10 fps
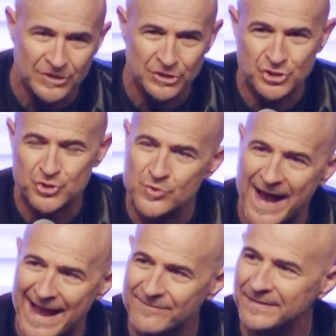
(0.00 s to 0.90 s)
They're
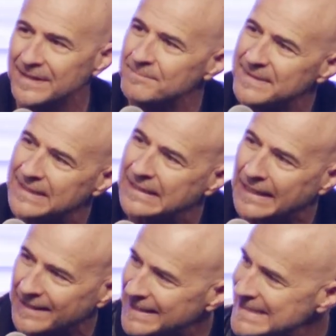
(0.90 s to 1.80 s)
driving me
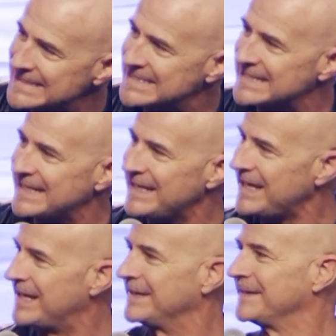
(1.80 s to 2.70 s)
crazy.